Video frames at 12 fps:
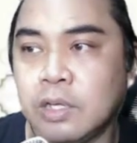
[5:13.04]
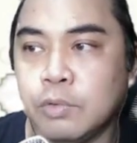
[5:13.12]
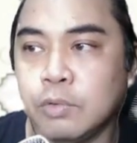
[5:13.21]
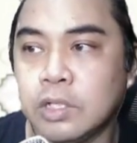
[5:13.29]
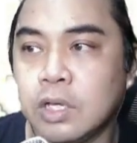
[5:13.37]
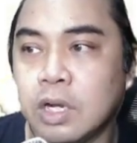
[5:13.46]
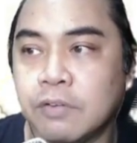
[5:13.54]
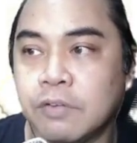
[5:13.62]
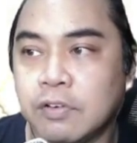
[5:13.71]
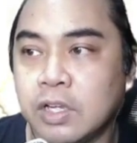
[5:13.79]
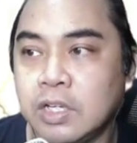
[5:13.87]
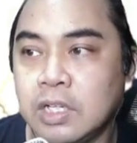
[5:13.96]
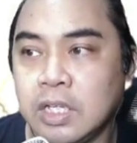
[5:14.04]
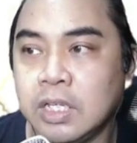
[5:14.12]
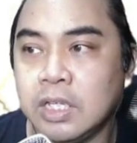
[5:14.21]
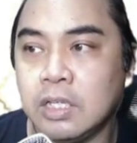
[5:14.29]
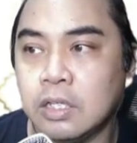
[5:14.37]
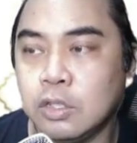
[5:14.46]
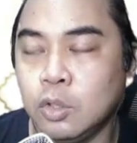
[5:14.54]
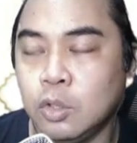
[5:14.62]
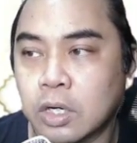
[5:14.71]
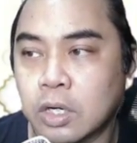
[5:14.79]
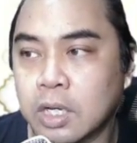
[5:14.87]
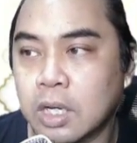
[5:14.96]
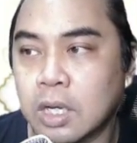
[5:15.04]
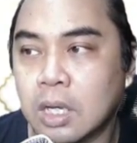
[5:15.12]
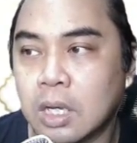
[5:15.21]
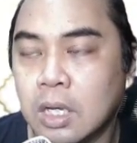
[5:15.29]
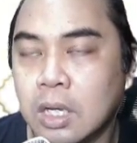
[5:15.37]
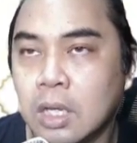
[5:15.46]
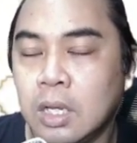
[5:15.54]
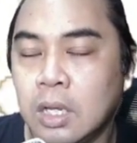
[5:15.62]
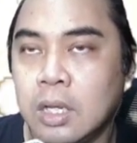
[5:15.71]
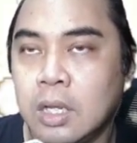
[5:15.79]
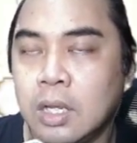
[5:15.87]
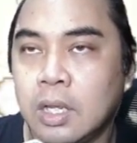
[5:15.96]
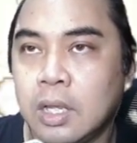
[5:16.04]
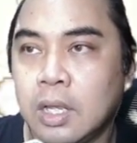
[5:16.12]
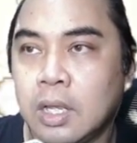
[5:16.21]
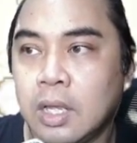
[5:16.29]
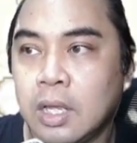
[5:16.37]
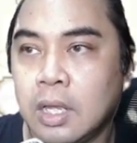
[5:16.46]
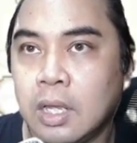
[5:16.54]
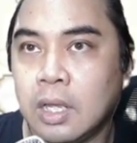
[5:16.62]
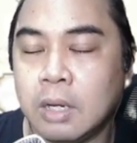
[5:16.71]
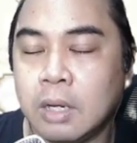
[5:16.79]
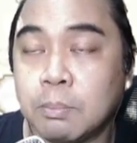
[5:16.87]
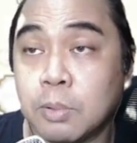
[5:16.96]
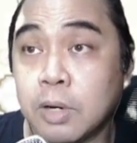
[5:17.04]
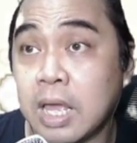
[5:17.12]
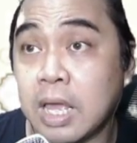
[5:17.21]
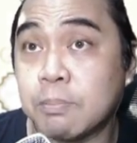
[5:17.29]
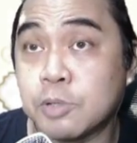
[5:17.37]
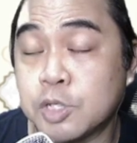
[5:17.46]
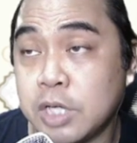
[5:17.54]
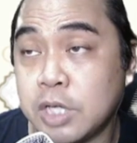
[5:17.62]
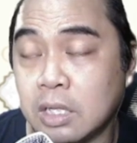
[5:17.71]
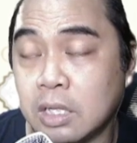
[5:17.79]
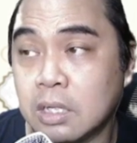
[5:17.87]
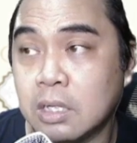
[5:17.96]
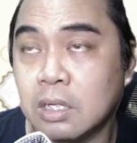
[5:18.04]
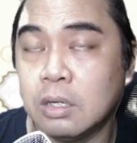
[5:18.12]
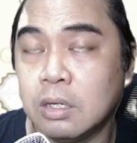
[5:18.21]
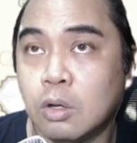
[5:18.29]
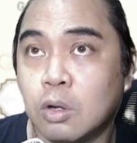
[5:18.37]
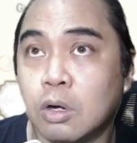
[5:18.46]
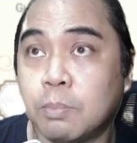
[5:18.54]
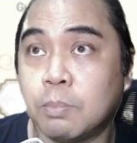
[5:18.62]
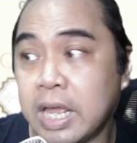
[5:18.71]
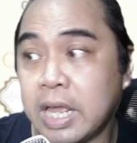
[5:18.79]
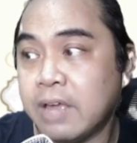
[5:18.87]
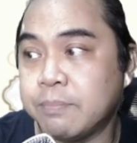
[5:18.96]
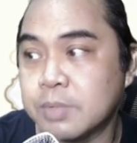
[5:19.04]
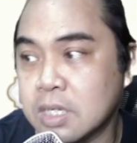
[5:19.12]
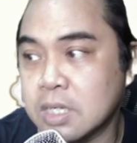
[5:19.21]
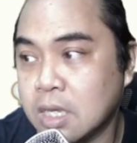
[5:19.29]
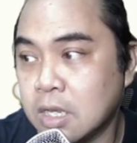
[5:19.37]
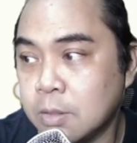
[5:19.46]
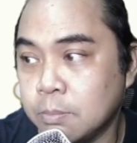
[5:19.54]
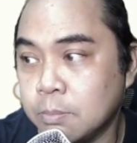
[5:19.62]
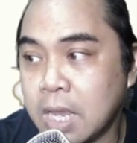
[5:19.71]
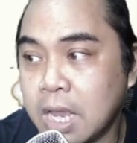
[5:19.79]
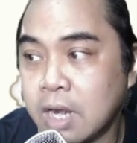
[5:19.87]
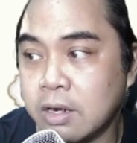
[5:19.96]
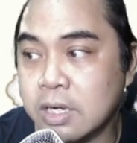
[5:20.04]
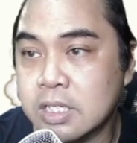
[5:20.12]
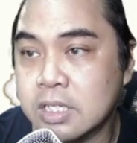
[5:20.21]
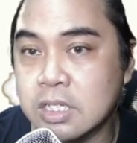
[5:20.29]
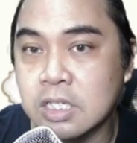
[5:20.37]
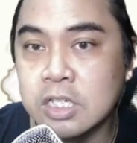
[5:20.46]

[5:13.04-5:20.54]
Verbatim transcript: with Garff, Rudley, Dorka, and perhaps Shell. or perhaps Iris.